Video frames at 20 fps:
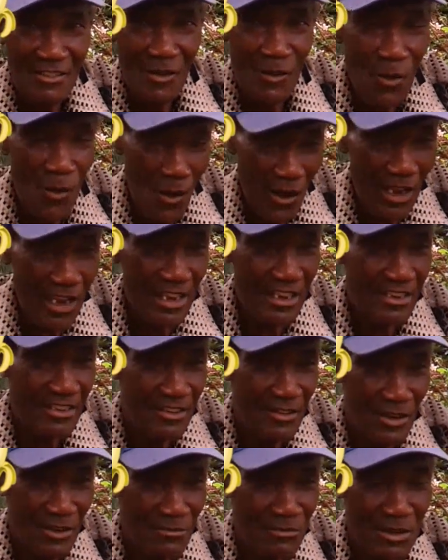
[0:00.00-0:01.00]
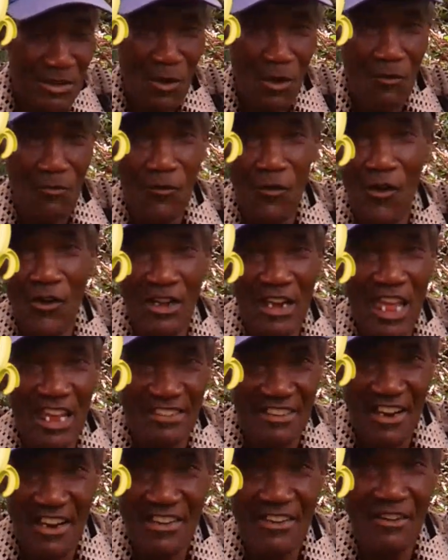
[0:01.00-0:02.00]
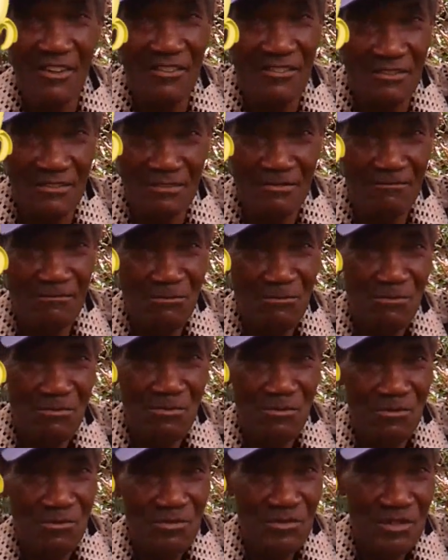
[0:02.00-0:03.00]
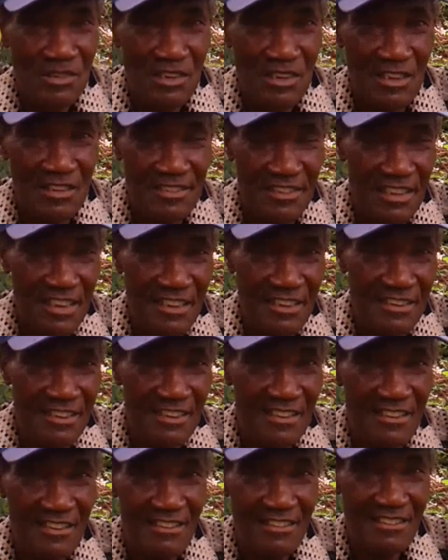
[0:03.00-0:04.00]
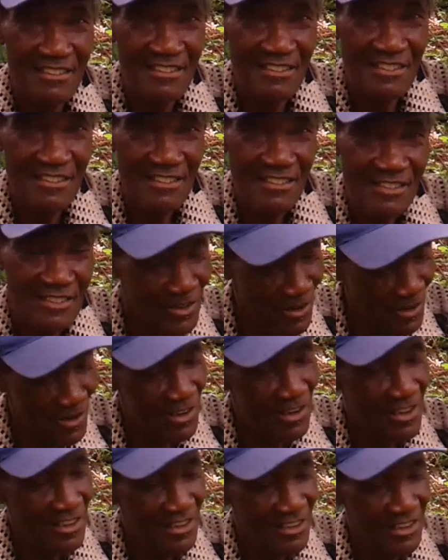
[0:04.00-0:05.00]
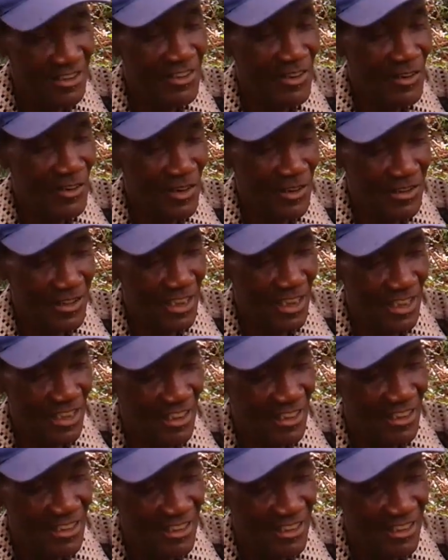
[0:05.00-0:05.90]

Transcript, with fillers: growing just without fertilizer or nothing. That's it. So you don't know say